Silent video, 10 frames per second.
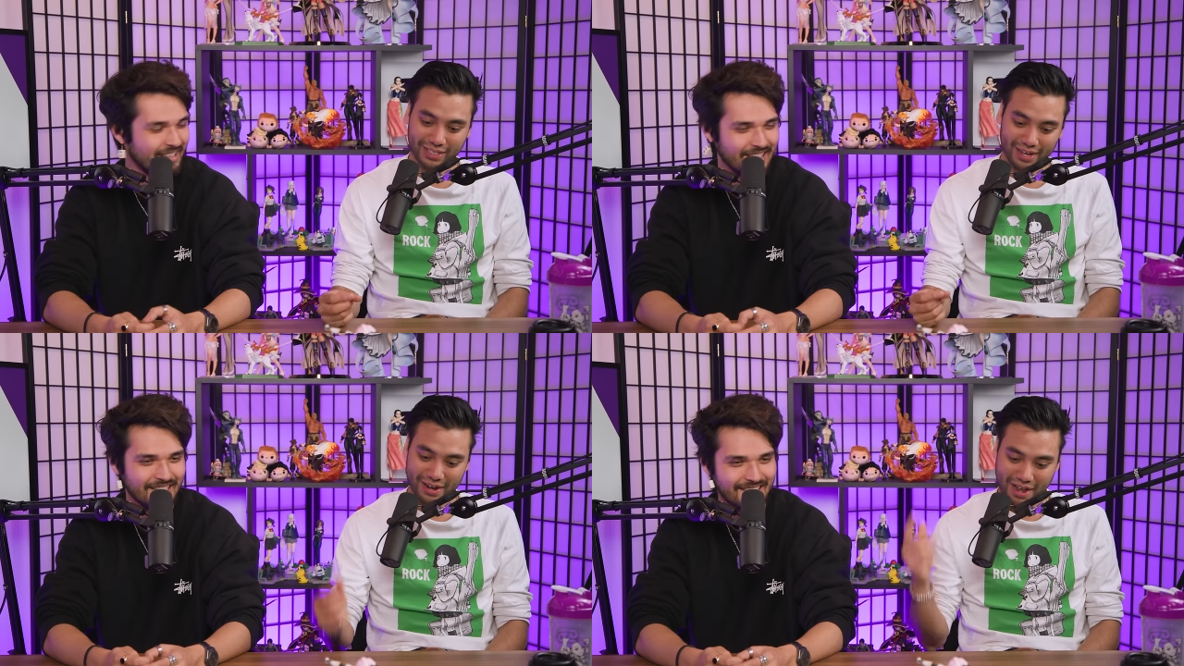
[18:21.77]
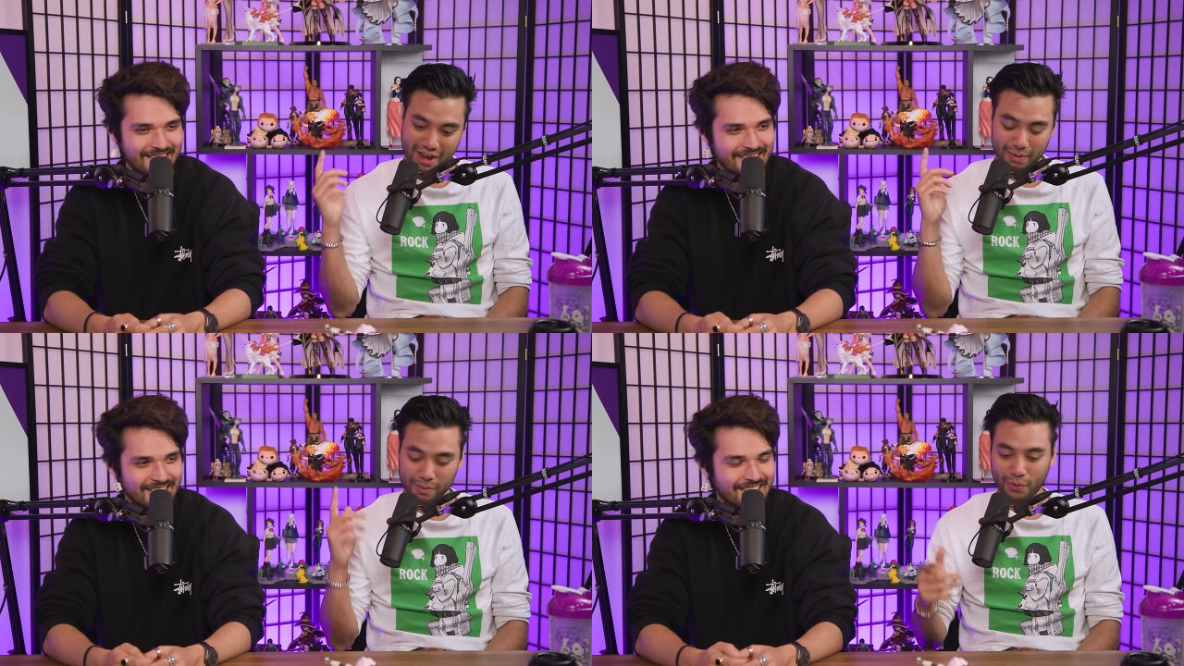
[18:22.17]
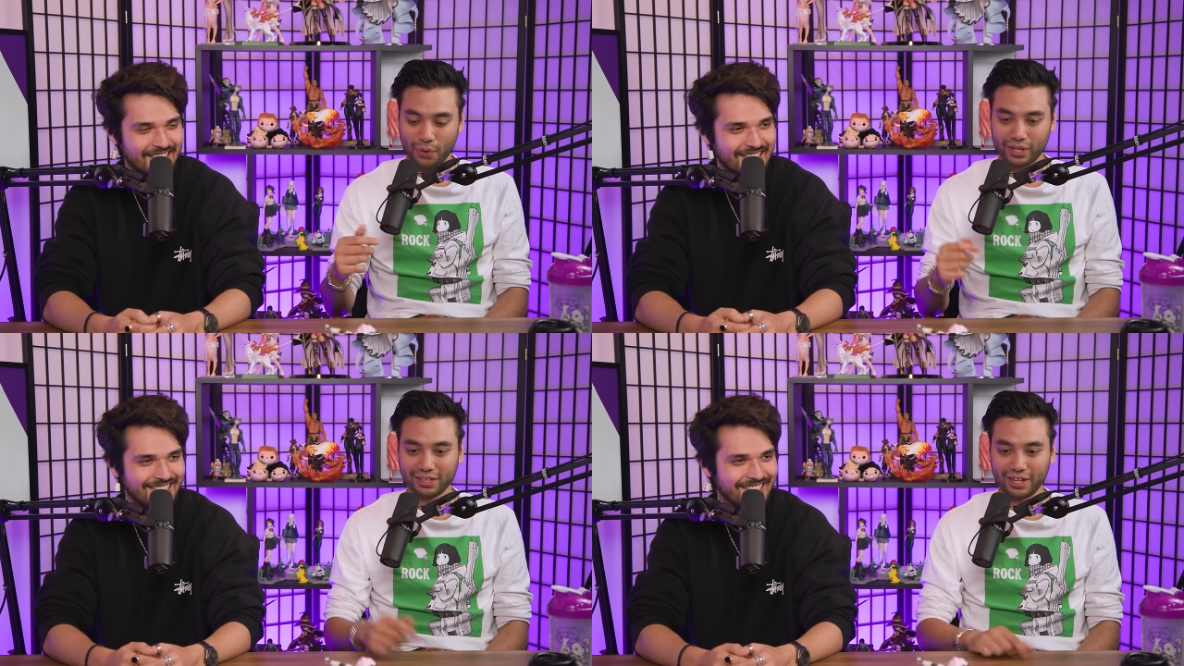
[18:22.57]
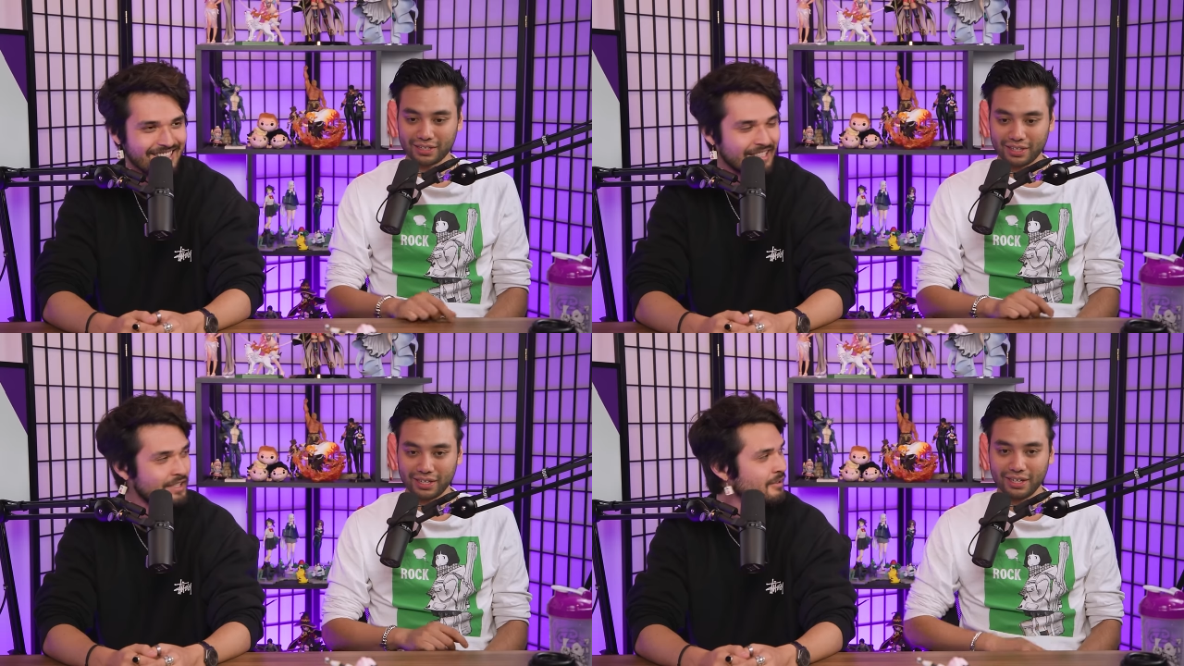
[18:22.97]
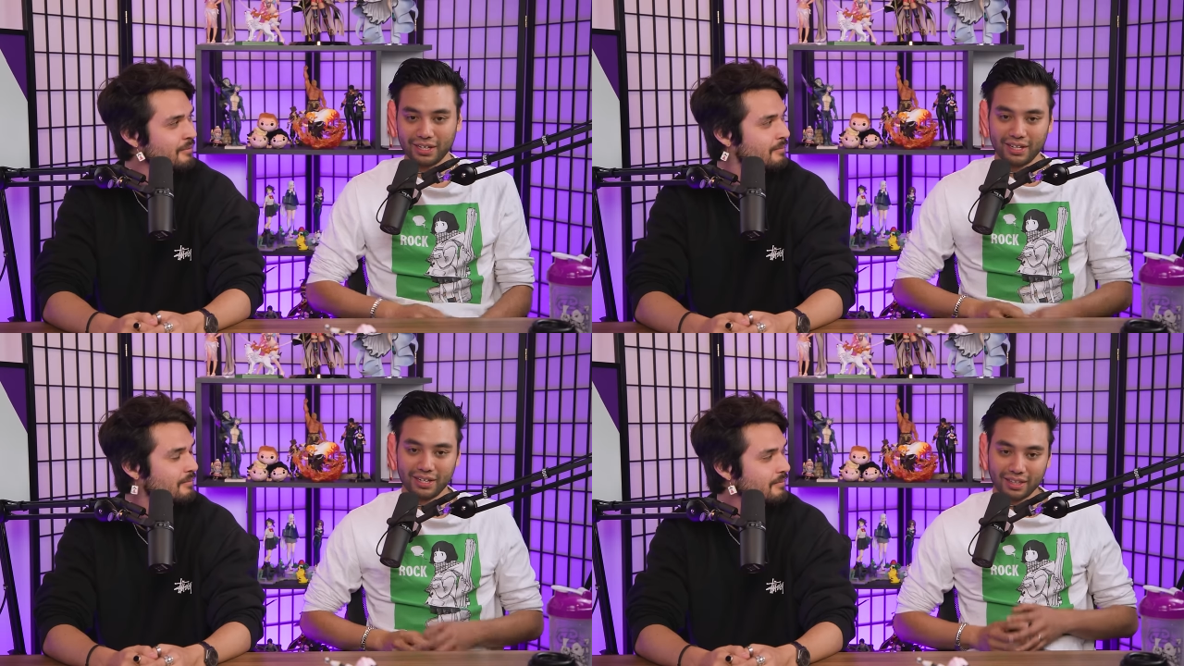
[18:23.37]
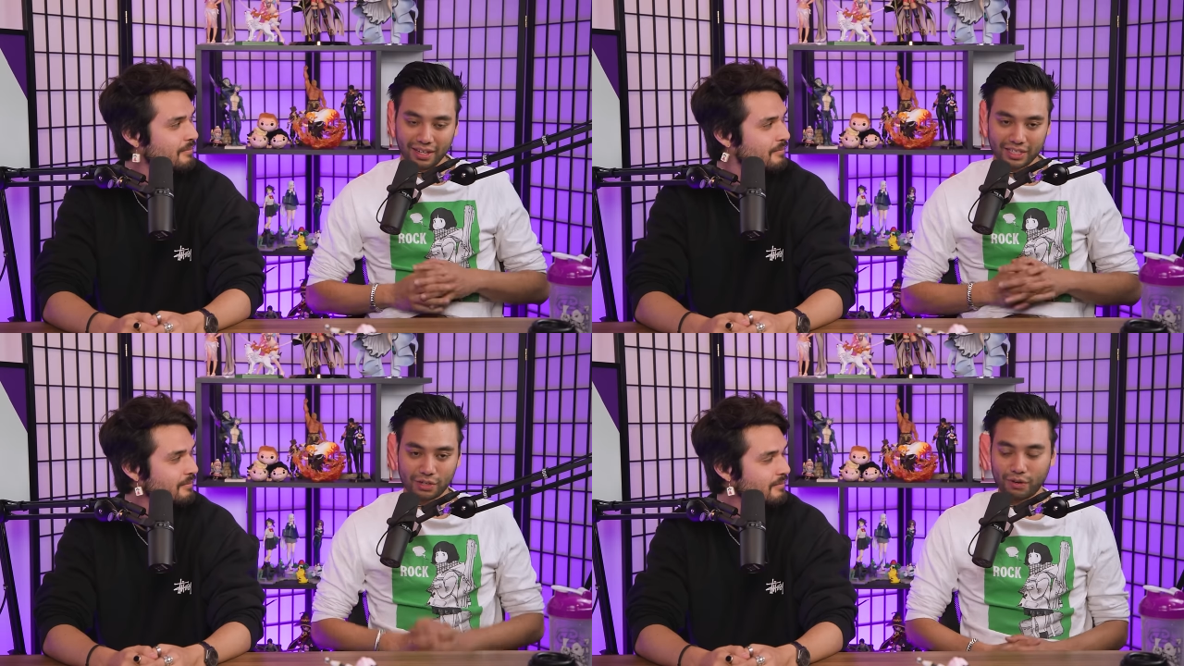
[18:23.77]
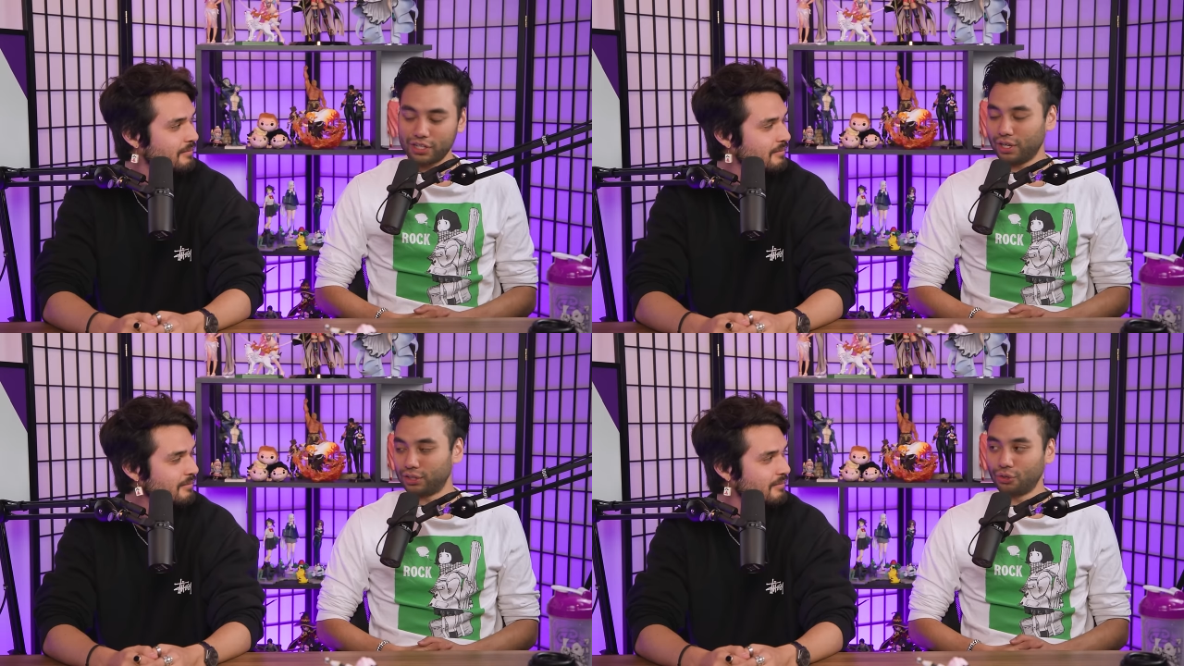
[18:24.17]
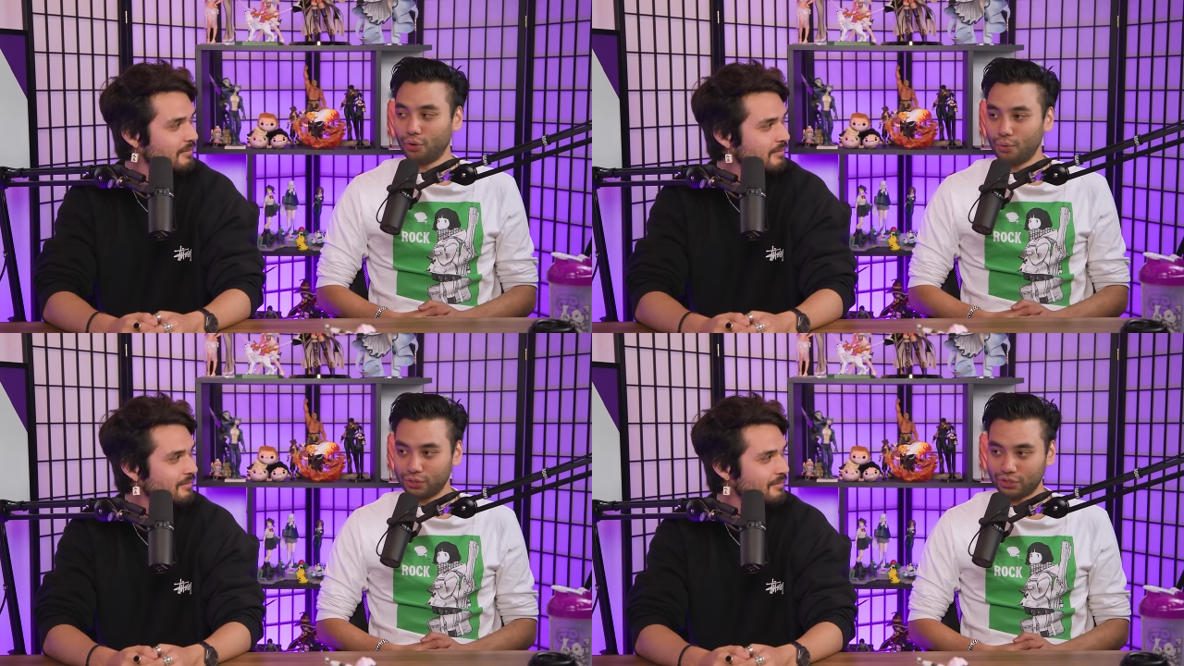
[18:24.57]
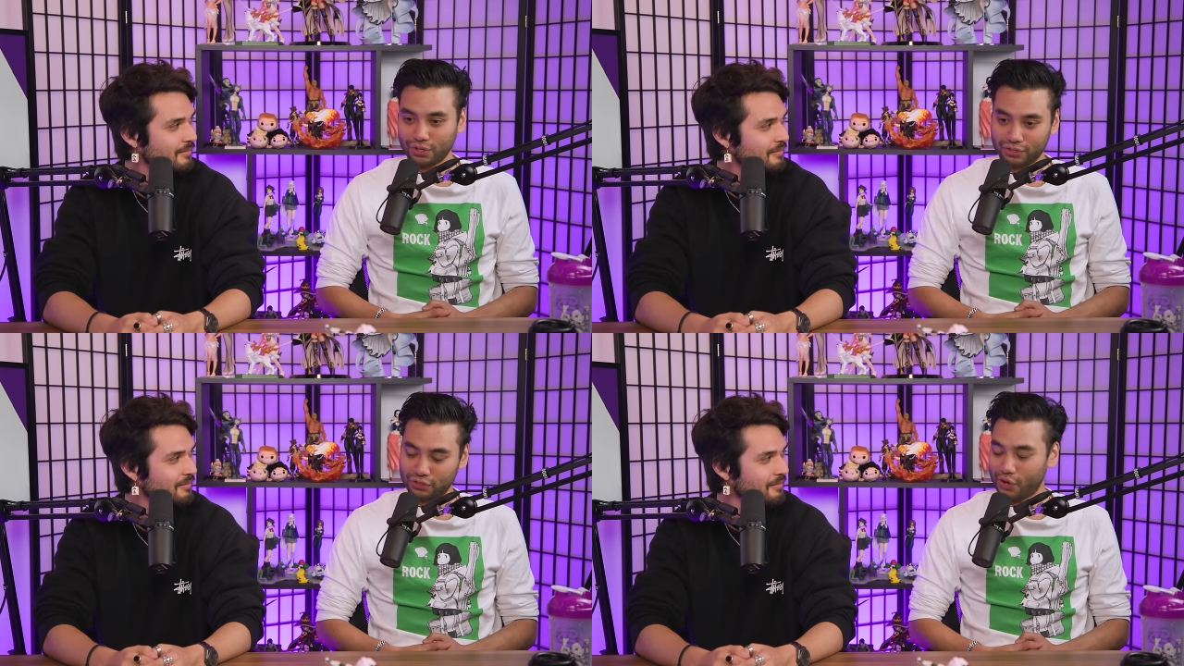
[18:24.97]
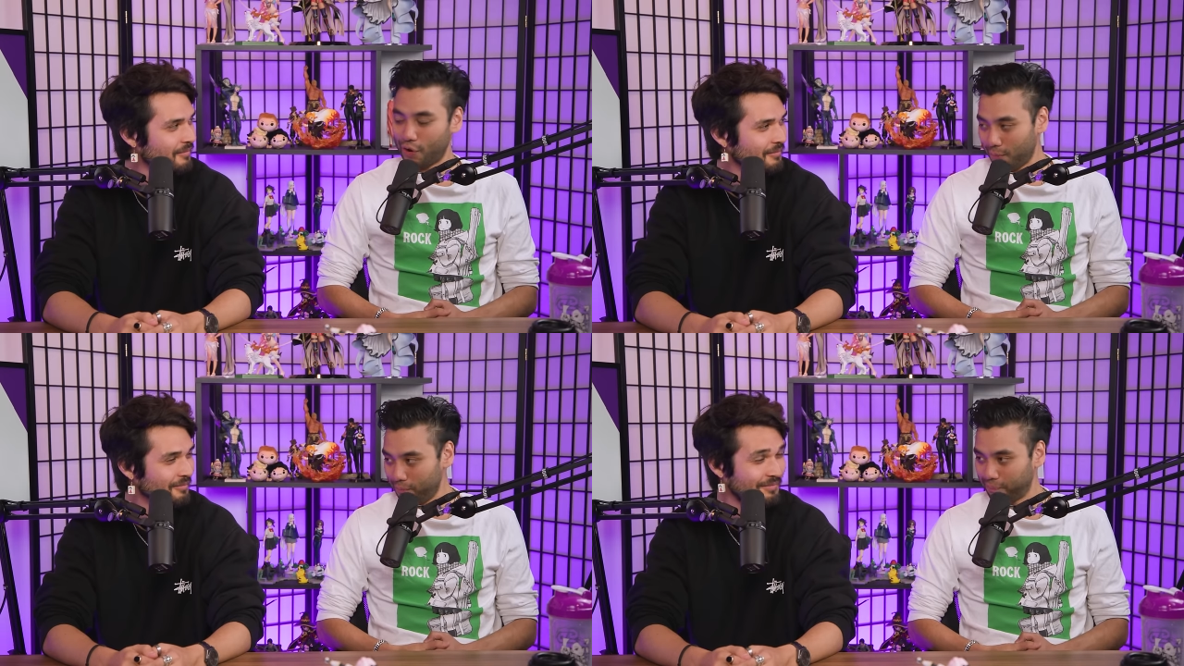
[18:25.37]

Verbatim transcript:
Speaker 1: Like I remember walking like the like direction I thought was going to home.